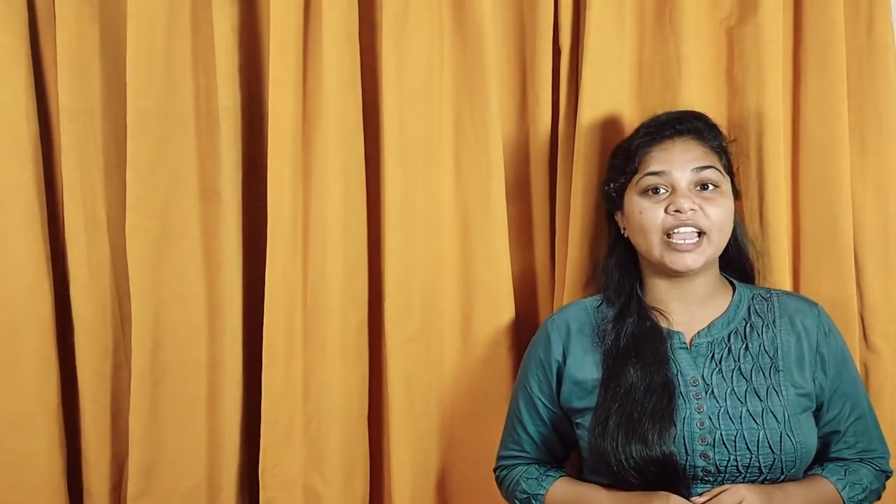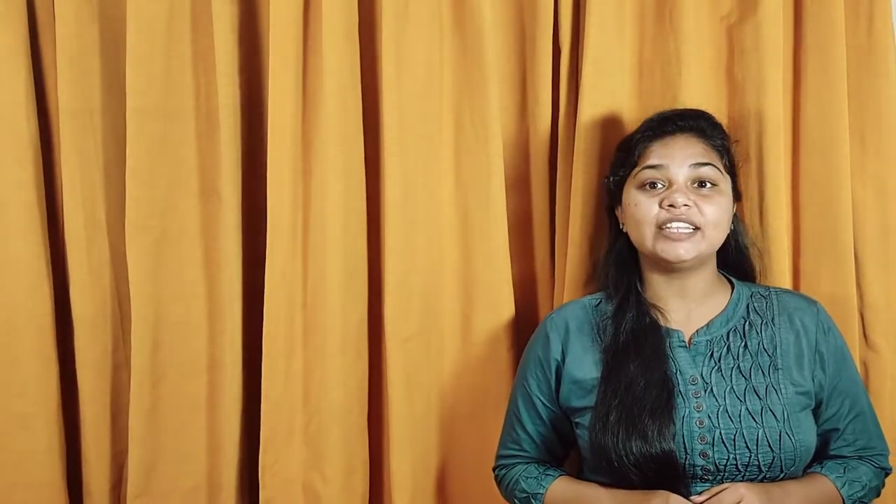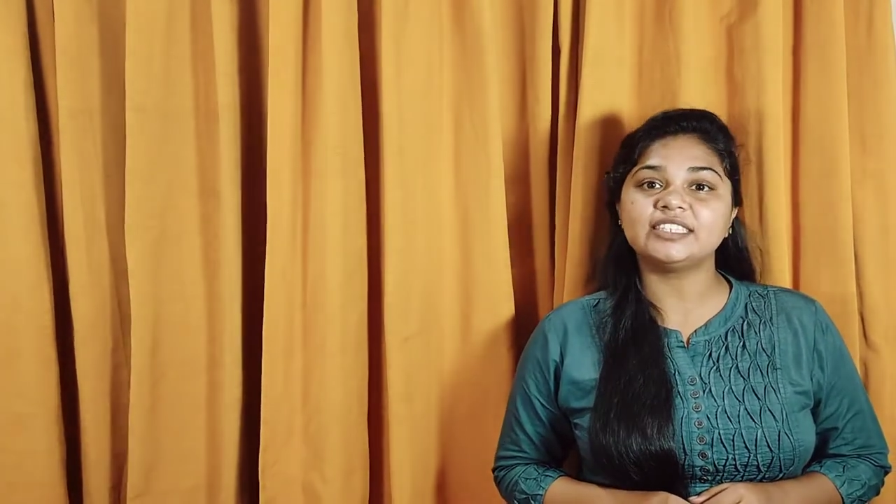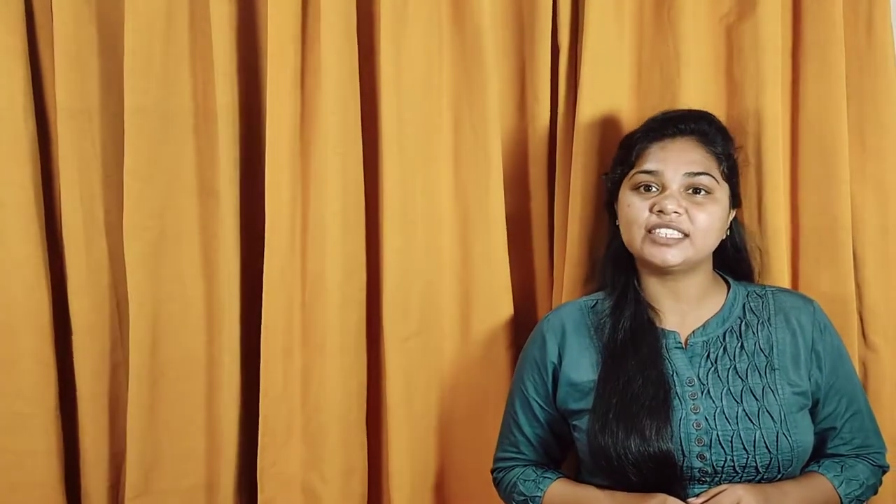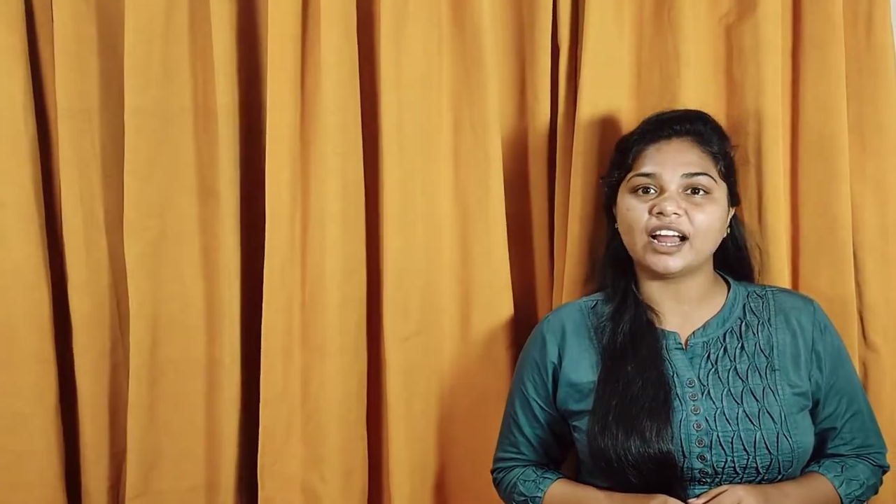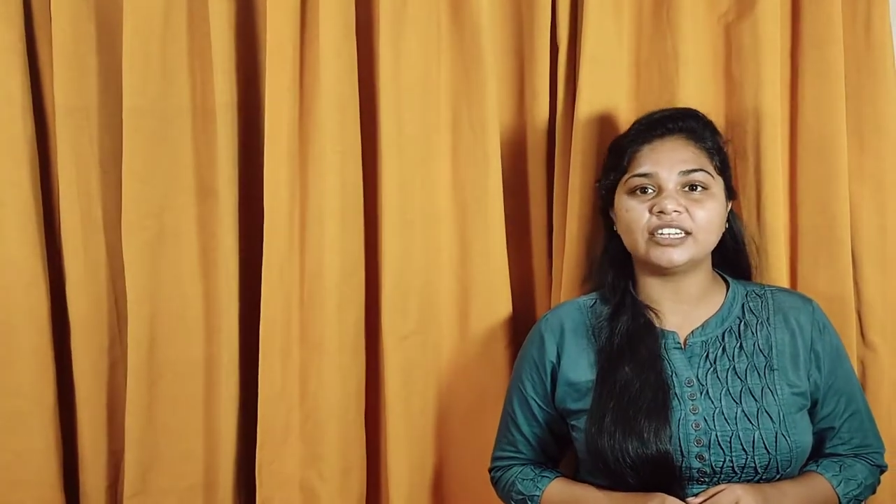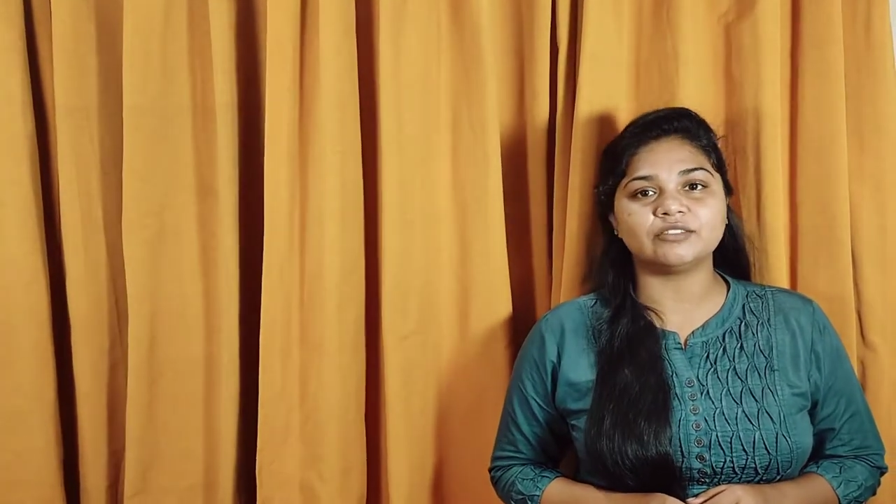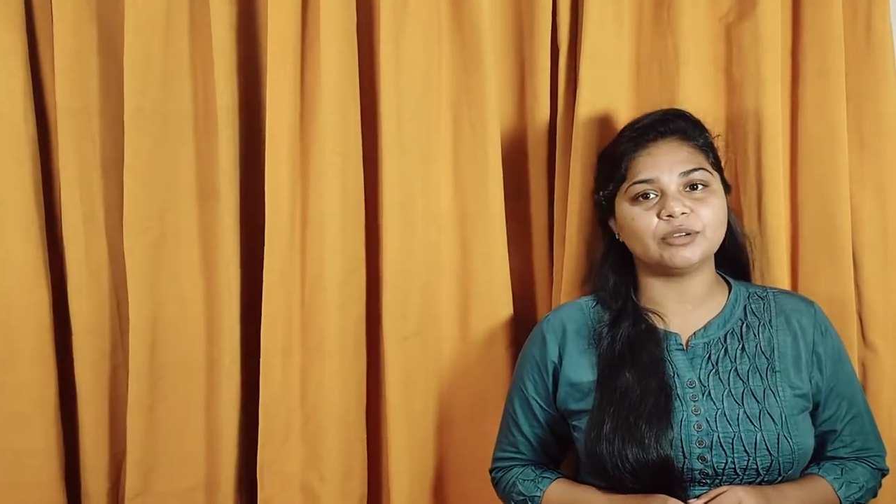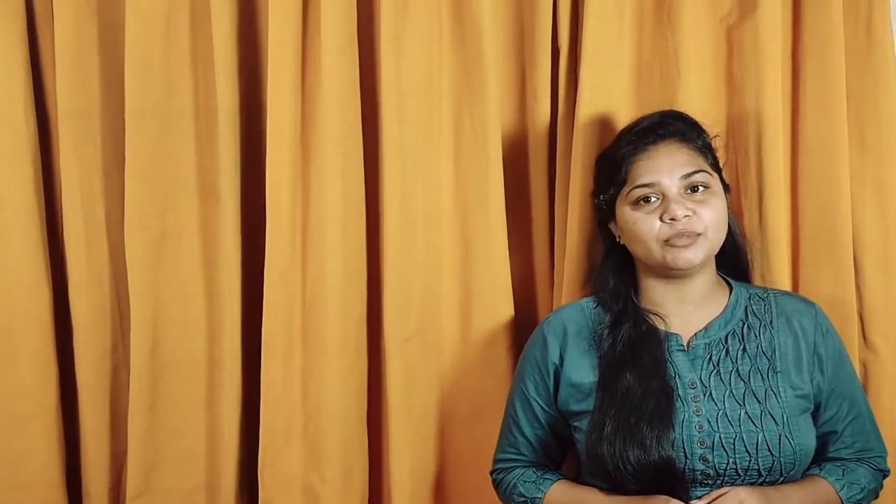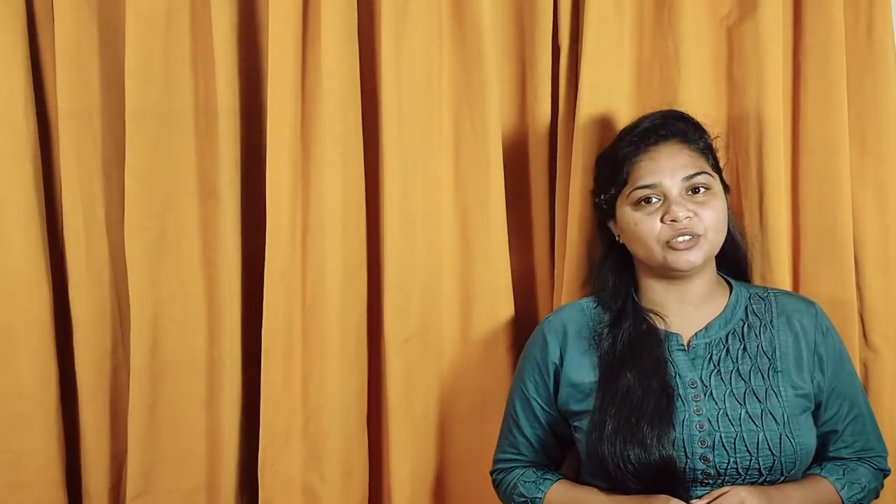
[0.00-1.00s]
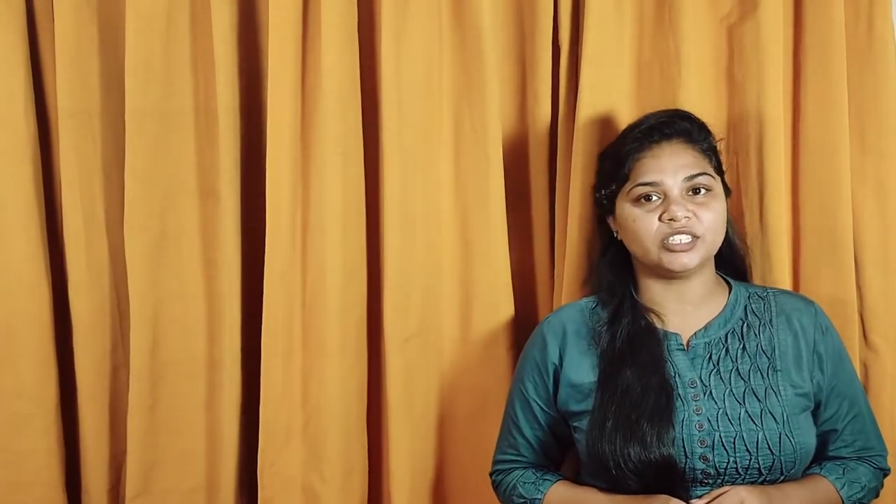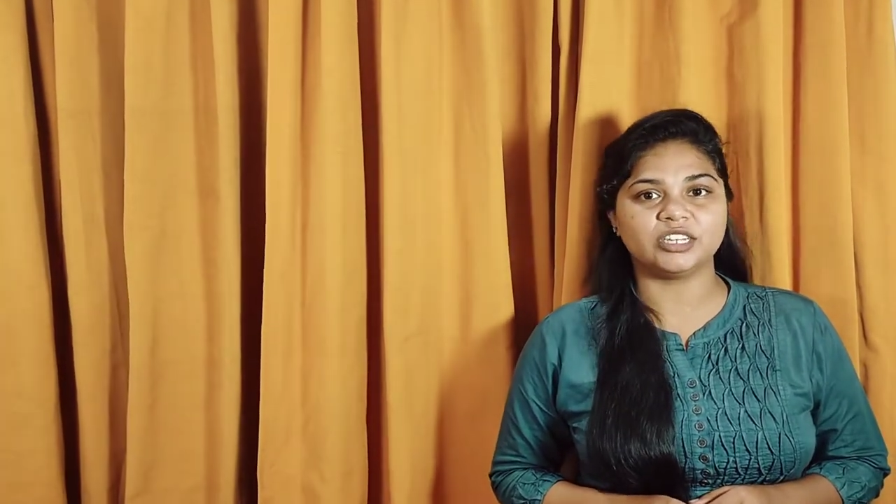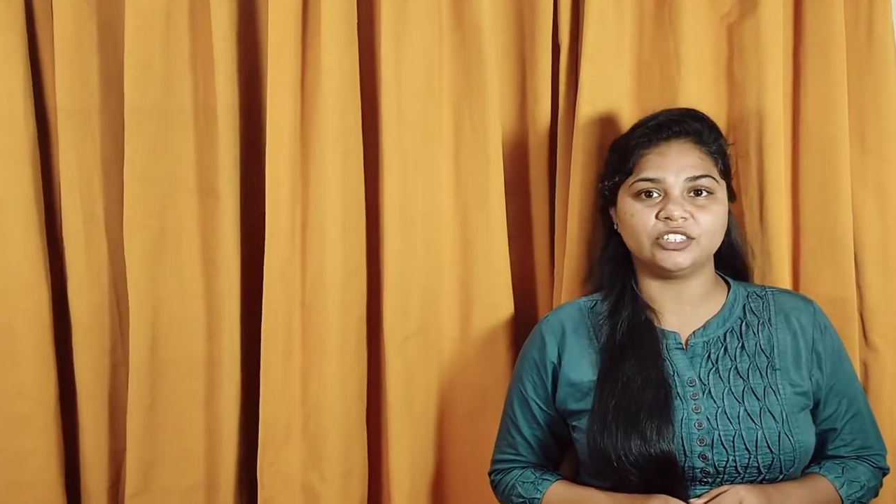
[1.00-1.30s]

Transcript: and start our musical